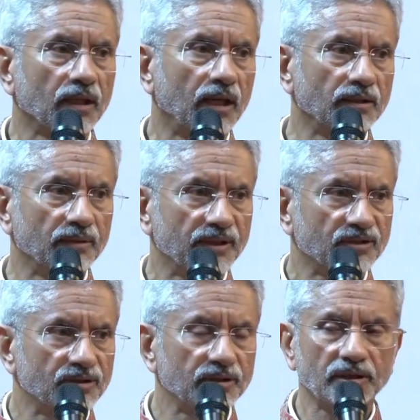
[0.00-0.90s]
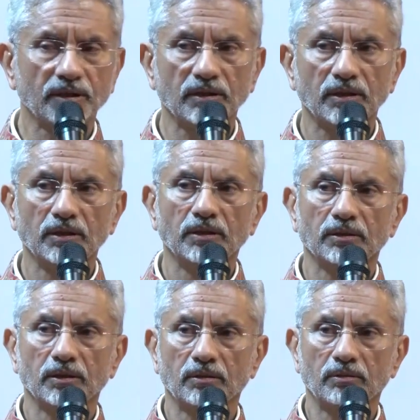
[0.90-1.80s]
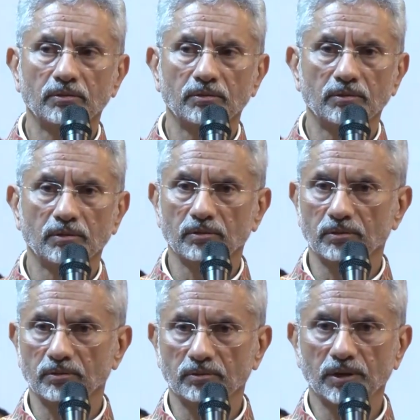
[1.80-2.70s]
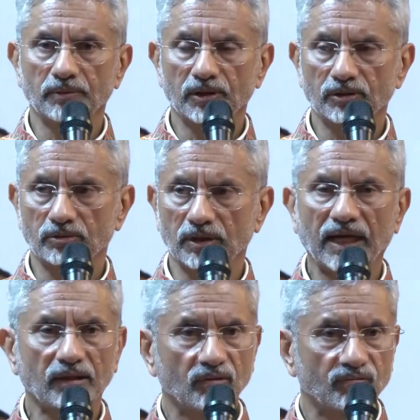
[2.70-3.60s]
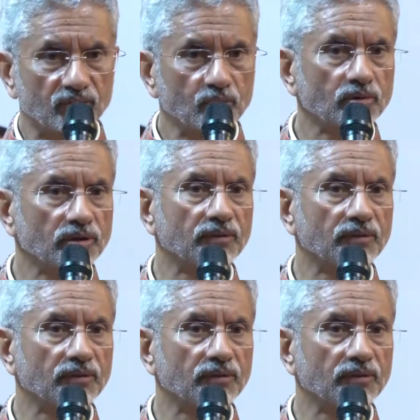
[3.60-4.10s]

And they were sitting, there was lack of food,